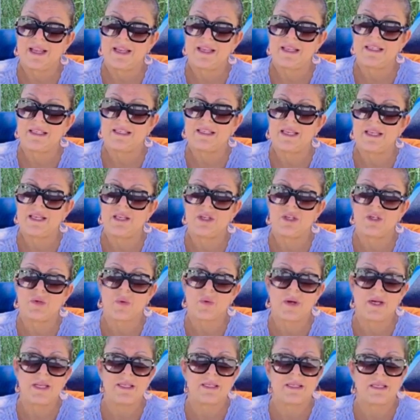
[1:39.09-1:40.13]

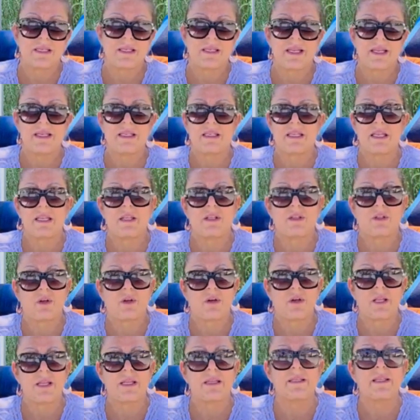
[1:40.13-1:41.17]
1920s and
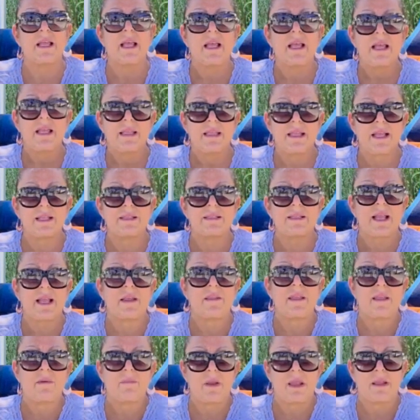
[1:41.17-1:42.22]
1930s, that's
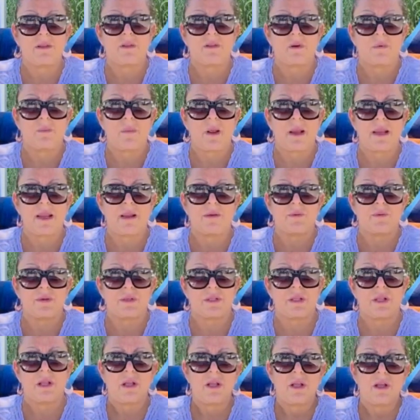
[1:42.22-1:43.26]
how they made their money. It
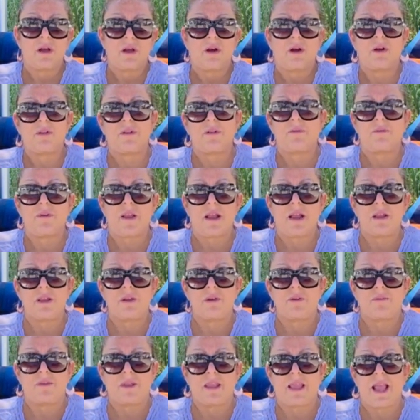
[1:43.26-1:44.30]
was on the
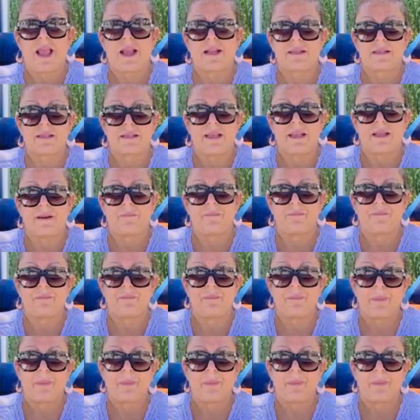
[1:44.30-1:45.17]
value of the casket.